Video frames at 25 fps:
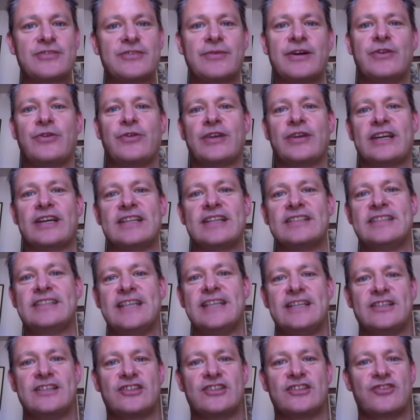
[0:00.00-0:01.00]
we're calling it
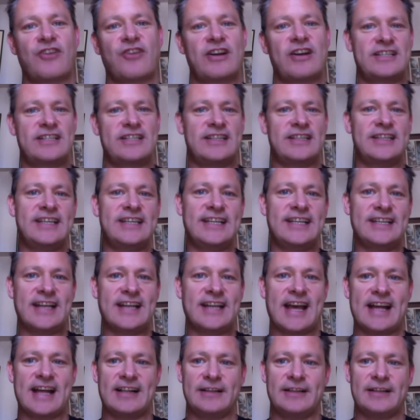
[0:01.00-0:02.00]
Deconstructing the
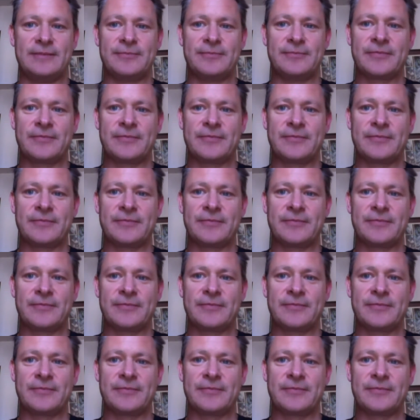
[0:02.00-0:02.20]
Incal.